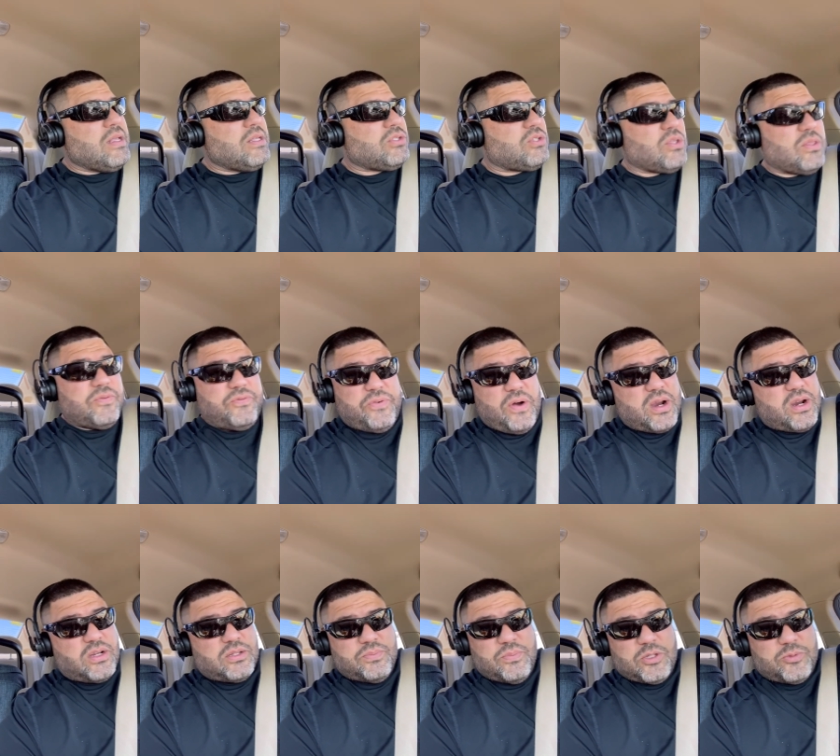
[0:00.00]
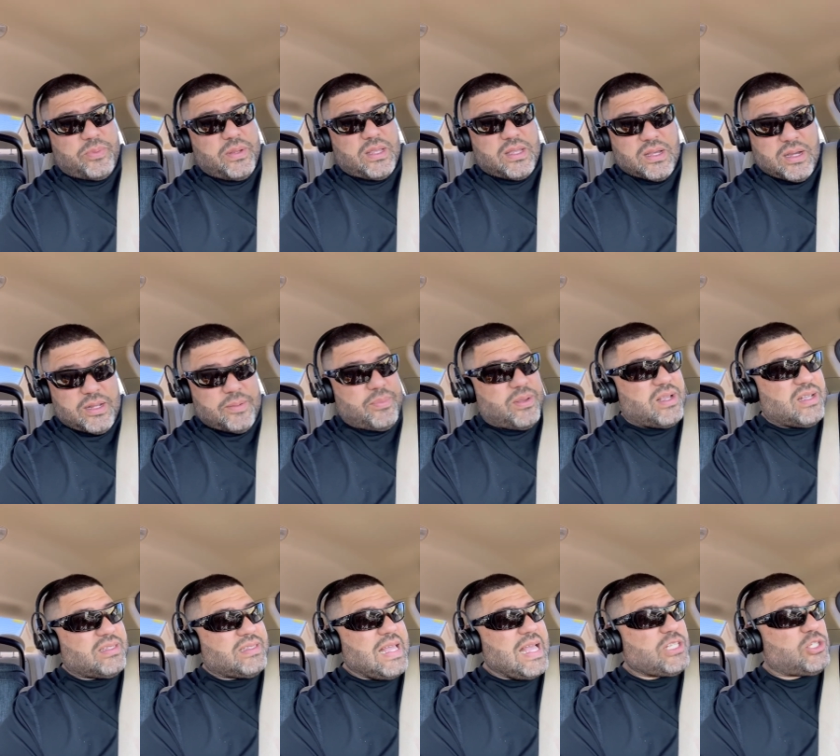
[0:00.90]
So the fuckers must be good
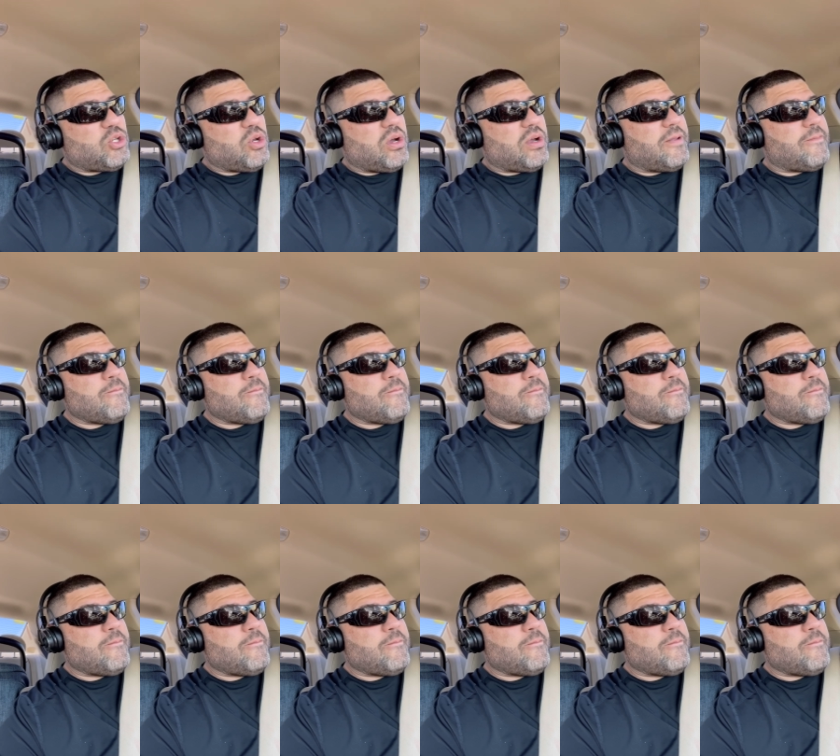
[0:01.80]
because that truck